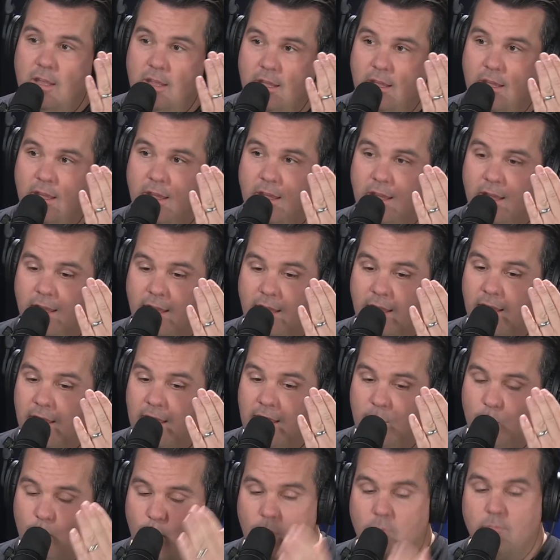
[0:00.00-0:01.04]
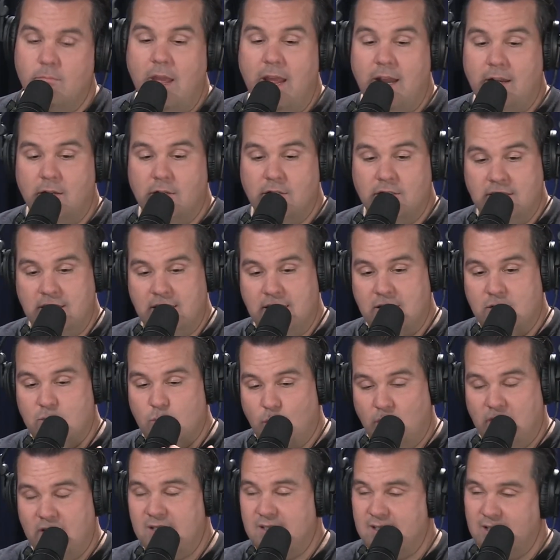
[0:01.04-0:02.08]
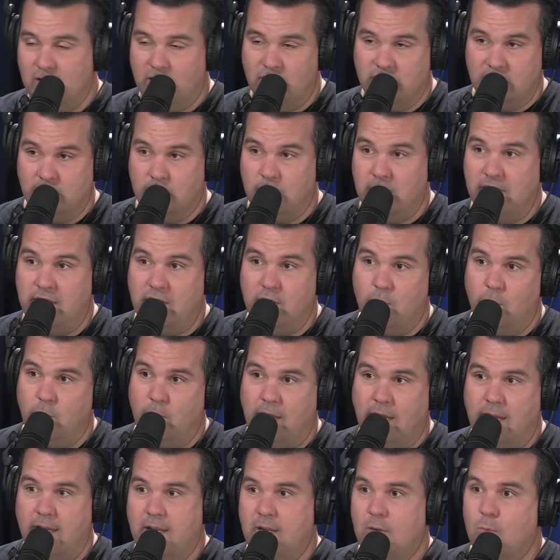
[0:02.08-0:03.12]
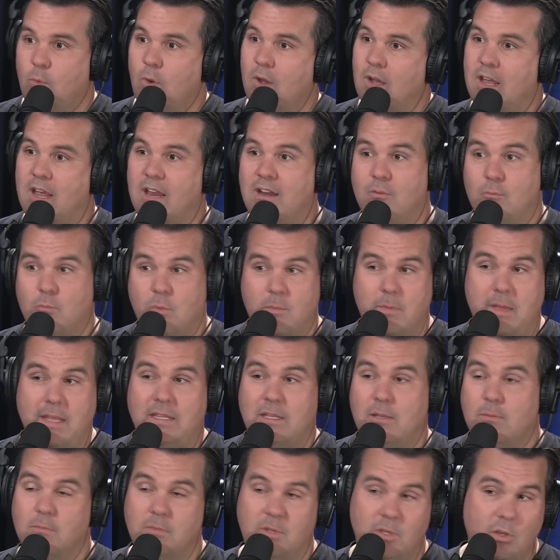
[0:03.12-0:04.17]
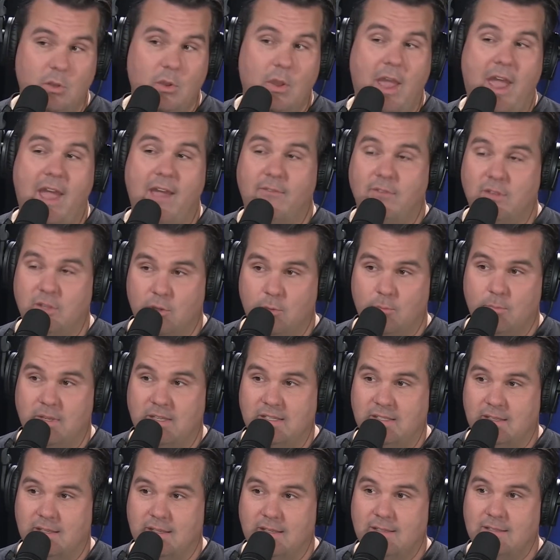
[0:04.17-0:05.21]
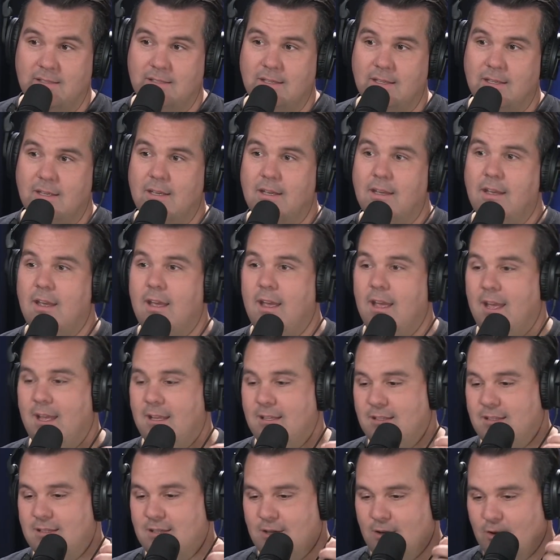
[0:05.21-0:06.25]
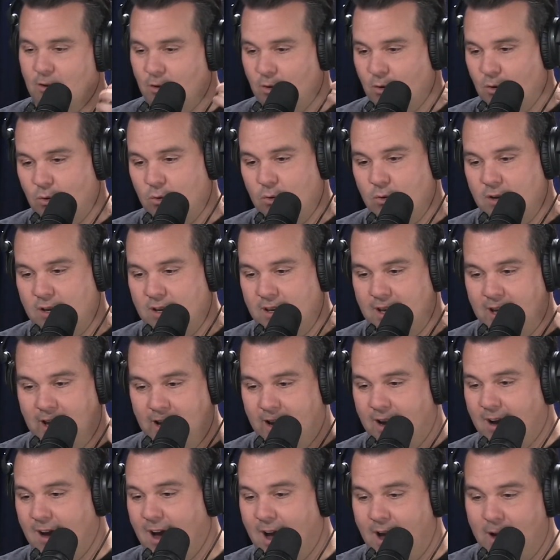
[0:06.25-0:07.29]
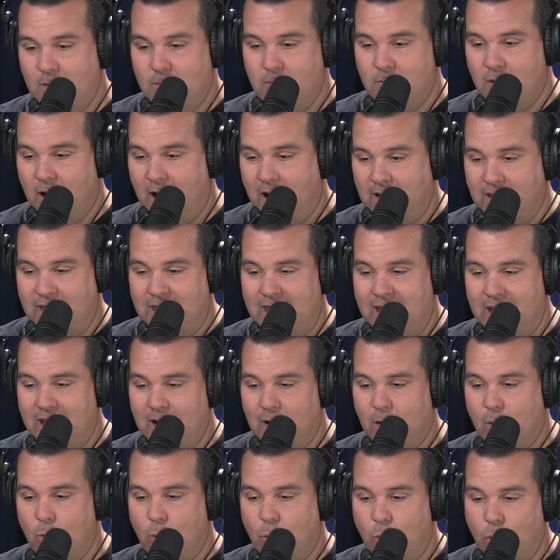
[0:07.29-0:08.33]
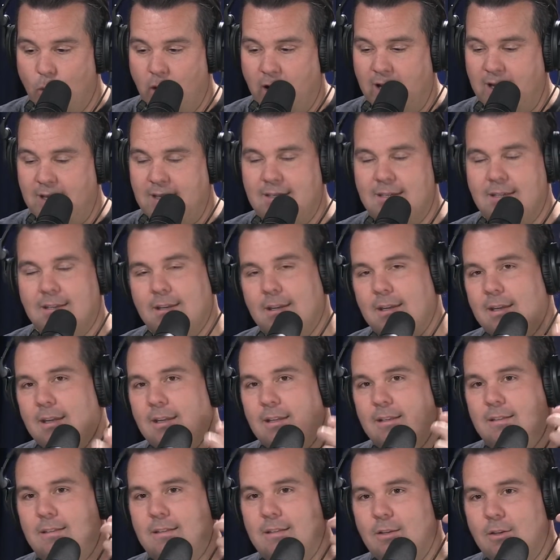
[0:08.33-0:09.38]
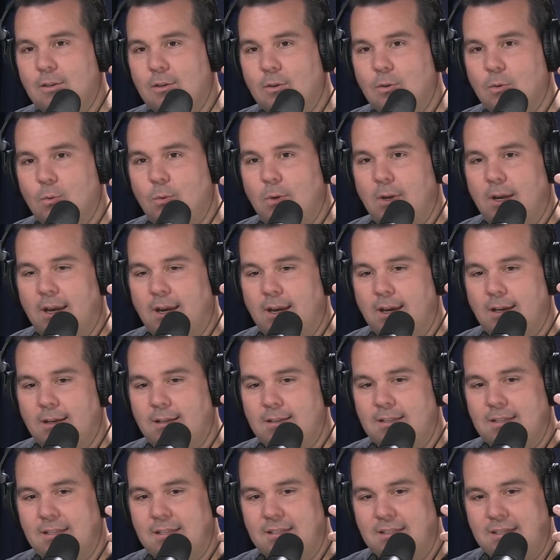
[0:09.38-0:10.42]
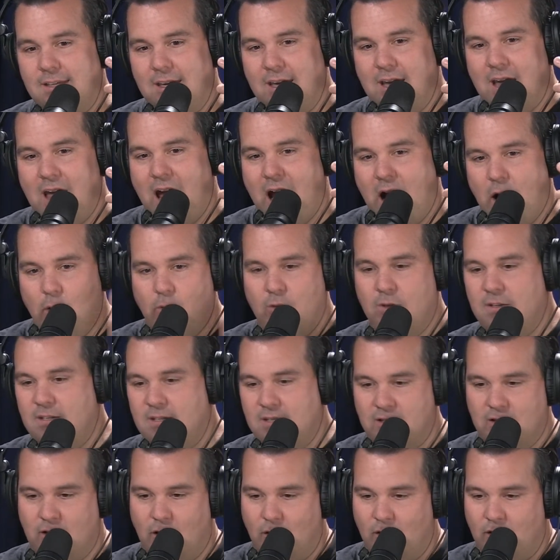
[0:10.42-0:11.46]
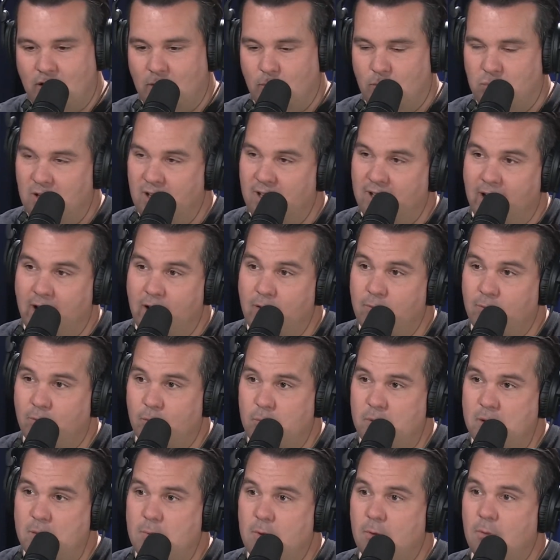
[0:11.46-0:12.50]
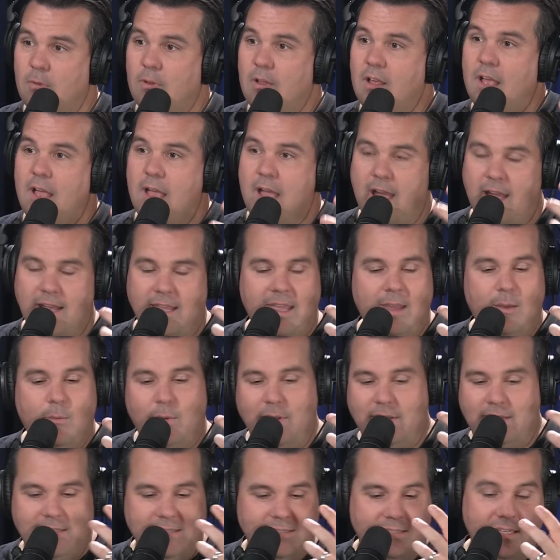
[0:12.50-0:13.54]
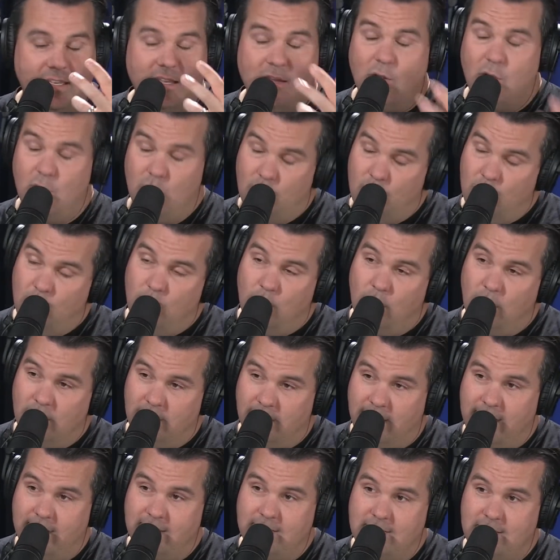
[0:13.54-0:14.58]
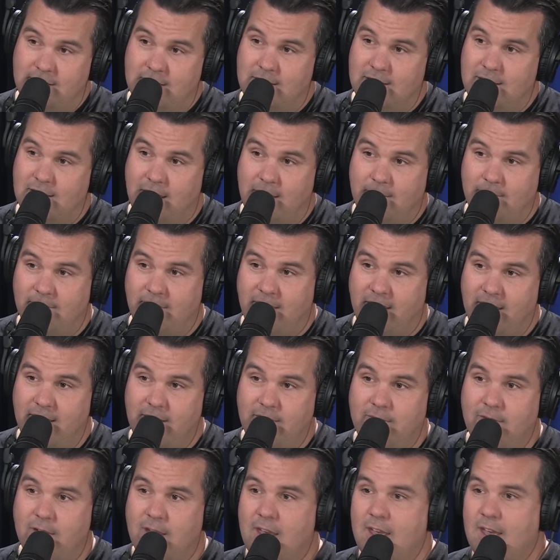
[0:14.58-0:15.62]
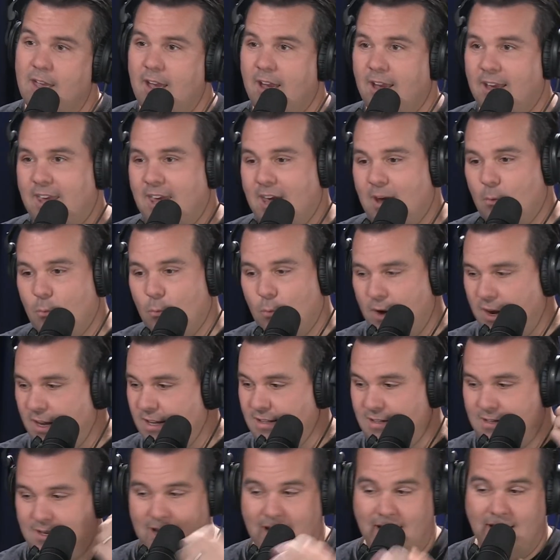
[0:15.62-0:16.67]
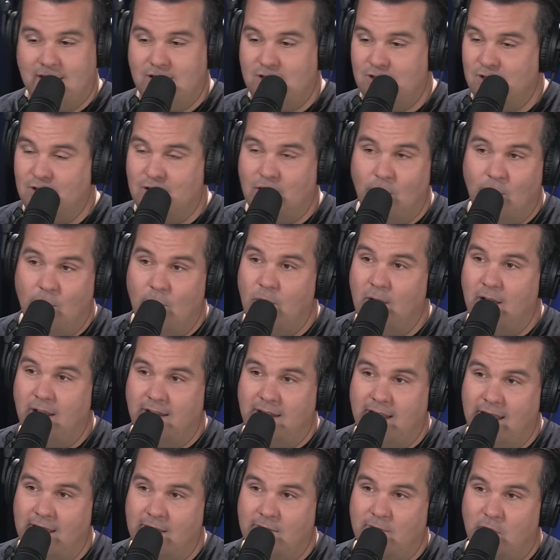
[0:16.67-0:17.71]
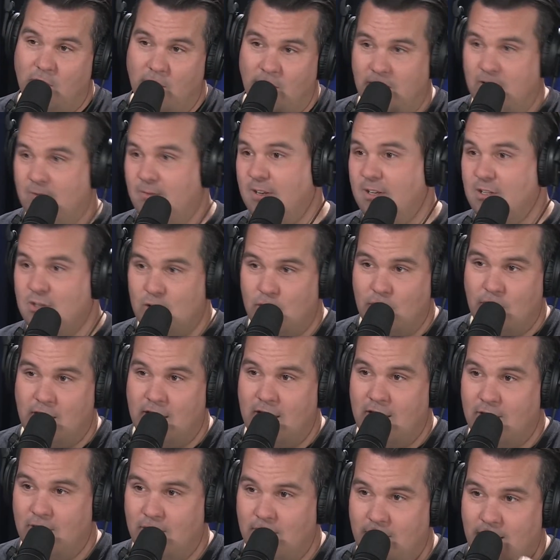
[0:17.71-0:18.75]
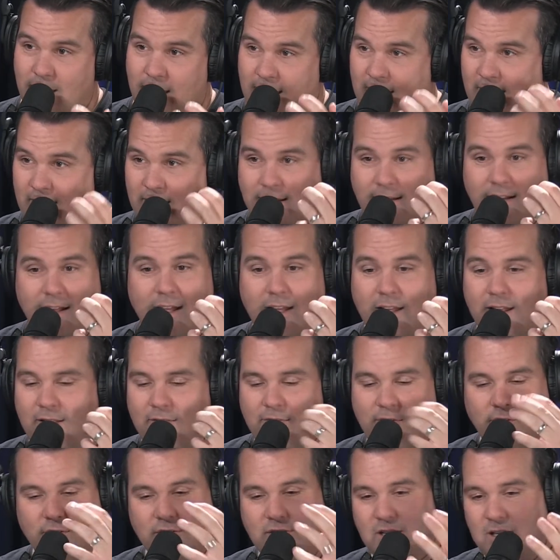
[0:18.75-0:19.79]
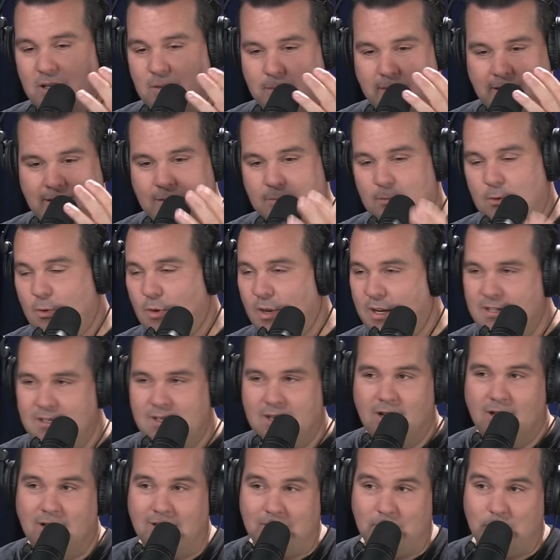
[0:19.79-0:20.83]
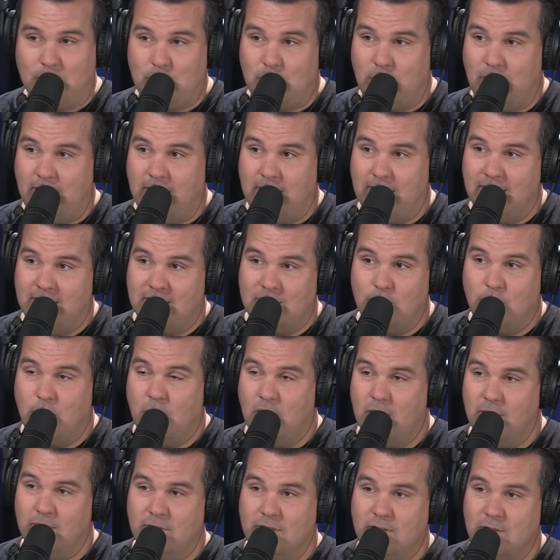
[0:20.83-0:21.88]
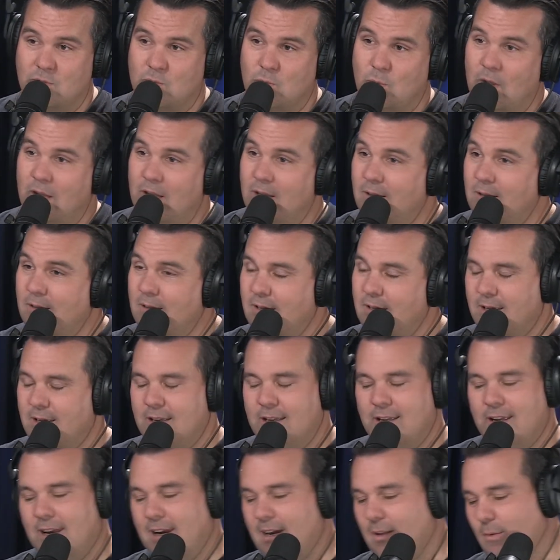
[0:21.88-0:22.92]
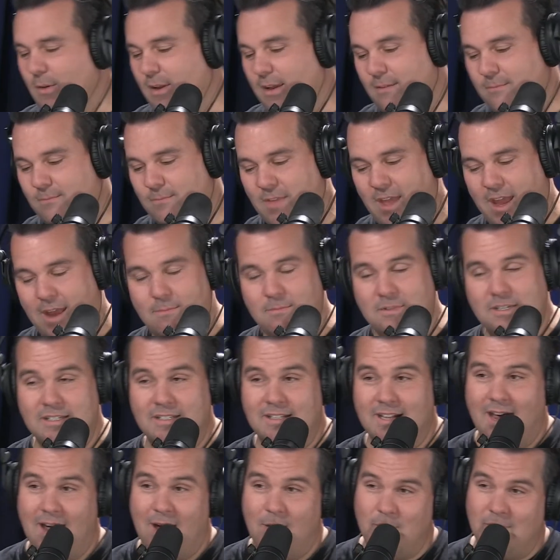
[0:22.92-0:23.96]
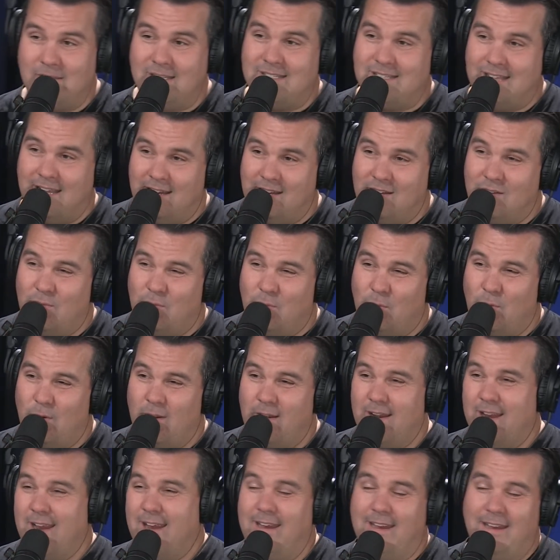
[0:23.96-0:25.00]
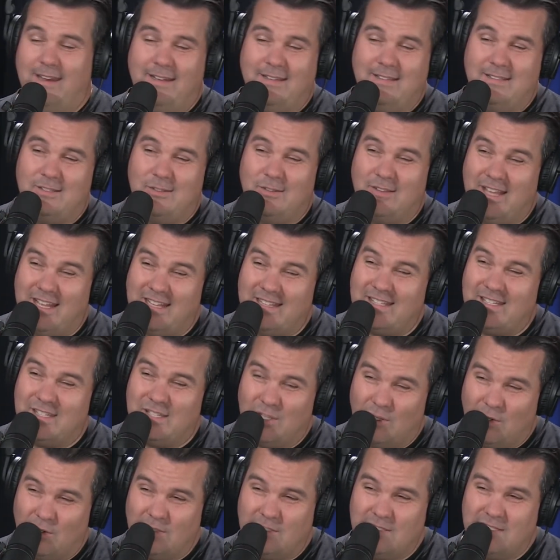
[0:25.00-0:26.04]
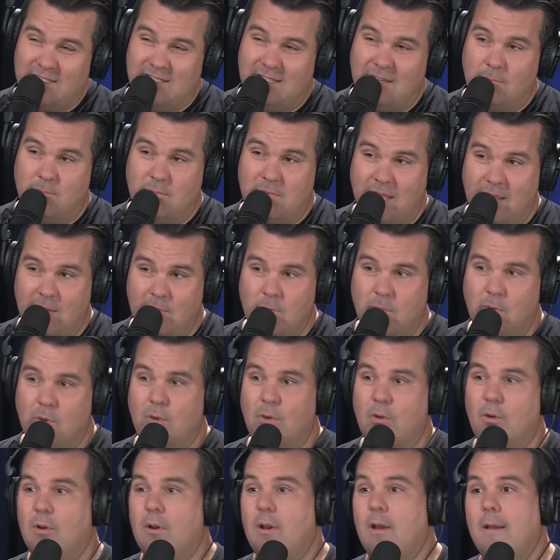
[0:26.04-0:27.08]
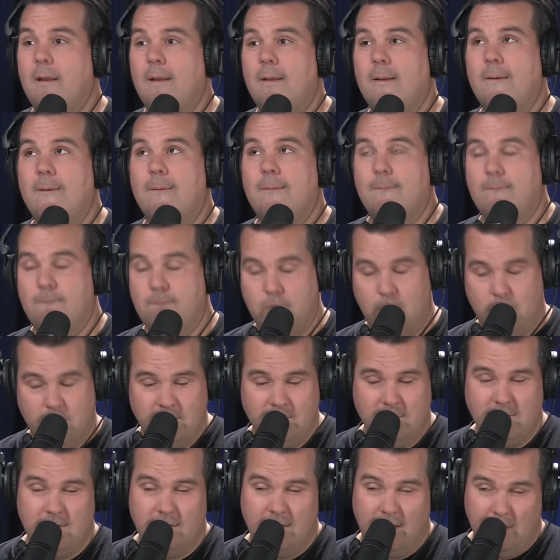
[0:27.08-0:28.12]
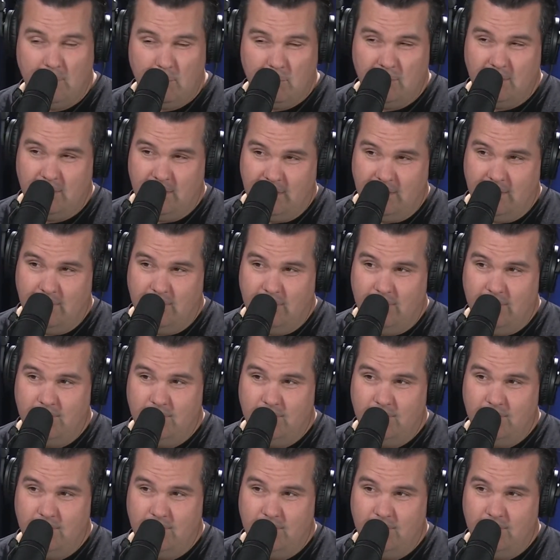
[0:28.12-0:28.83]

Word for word: Uh, what matters is what sales are being created. What kind of momentum do you have in your business? Yeah. And so, yeah, I'm. I can't wait to uh, to see how this is all going to play out for people. I can't wait to see who lands in the top five. I can't wait to actually go and have our adventure together. And there's going to be some crazy awesome training that's a part of it as well. Anyway, I'm just I'm excited for it, and so that starts September first, I believe.